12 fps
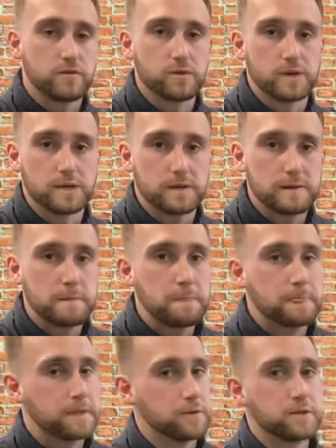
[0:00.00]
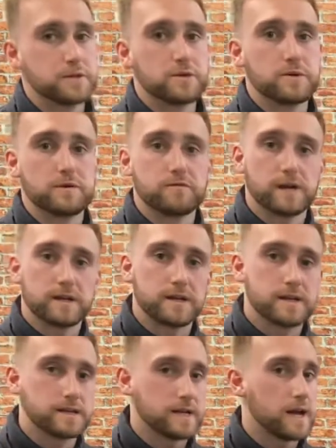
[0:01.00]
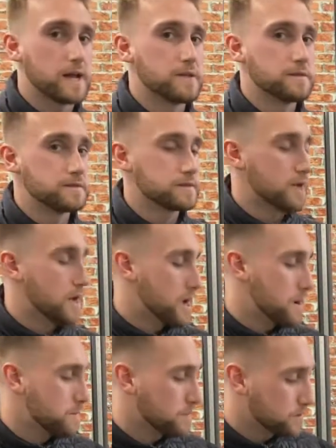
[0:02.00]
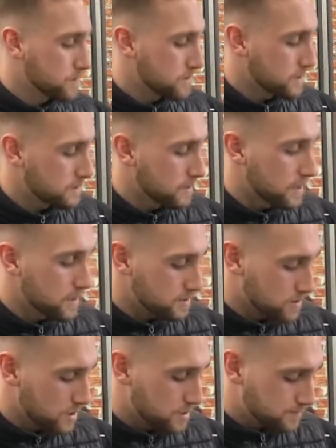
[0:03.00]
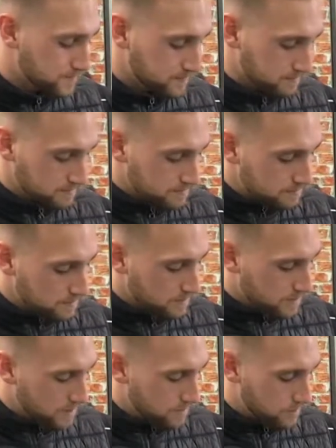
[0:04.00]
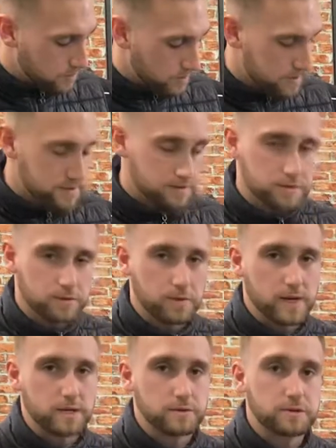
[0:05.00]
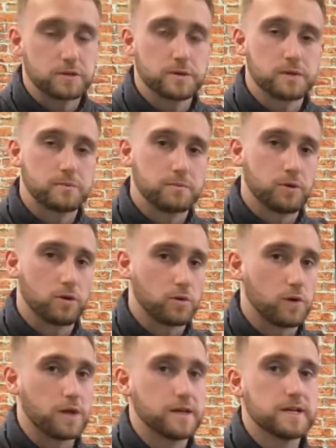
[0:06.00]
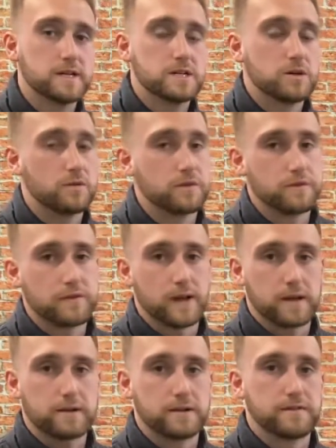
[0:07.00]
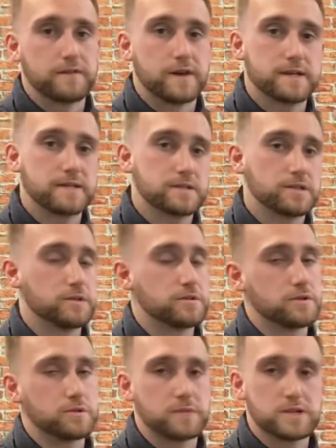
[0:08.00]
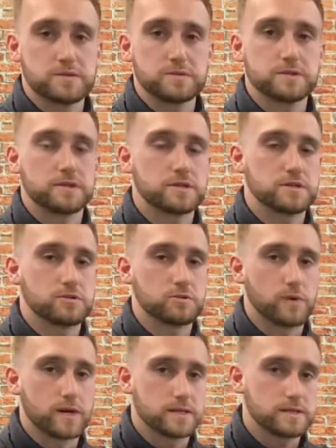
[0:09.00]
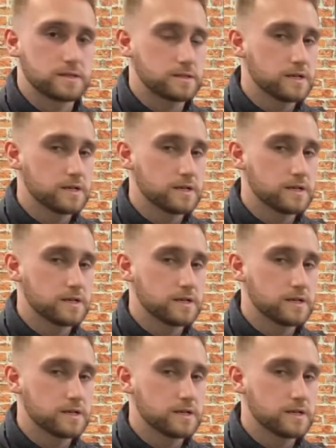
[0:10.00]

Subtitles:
week, you want to do it regularly and consistently. So if you were going to do your weight, you would do it on block 1 of the follicular phase. So you do your measurements such as your waist,